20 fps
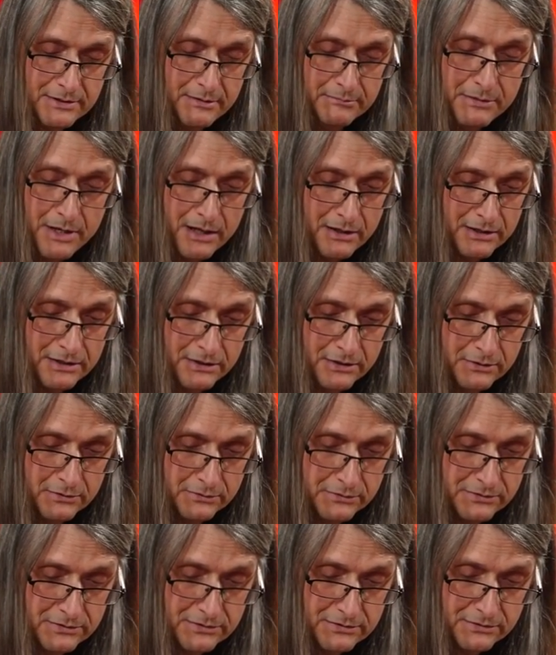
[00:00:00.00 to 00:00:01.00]
I'm not going to
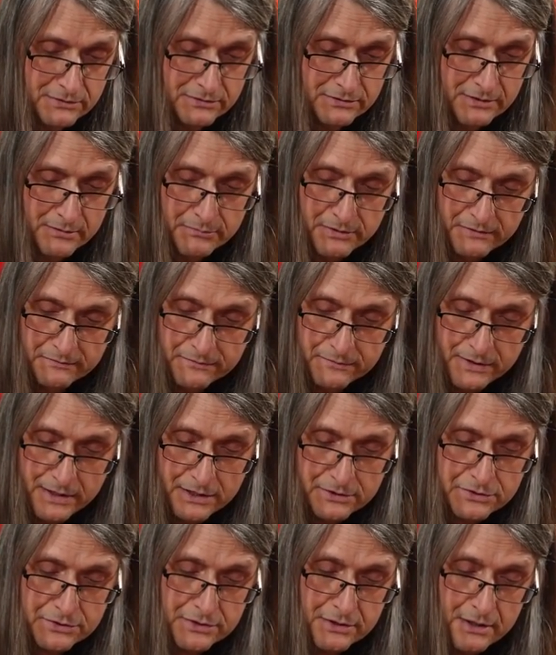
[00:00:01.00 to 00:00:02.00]
go something
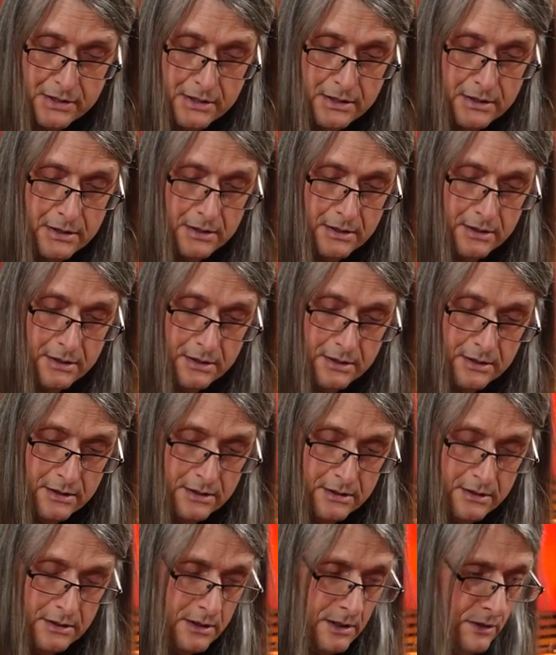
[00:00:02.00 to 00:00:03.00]
fresh.
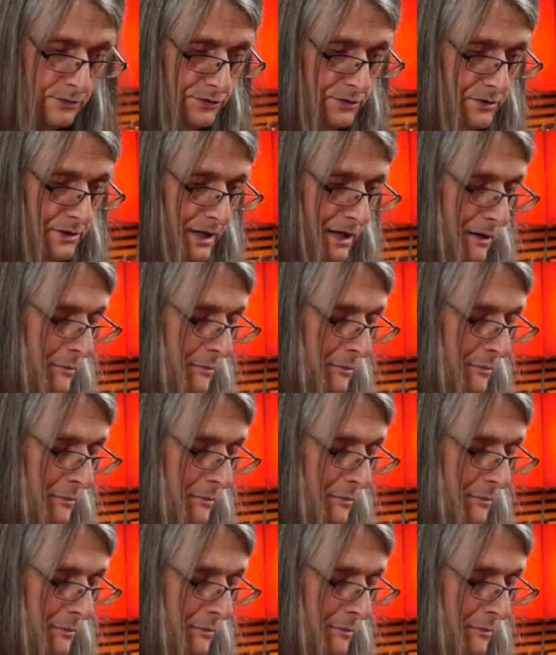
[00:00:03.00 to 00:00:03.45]
I'll do the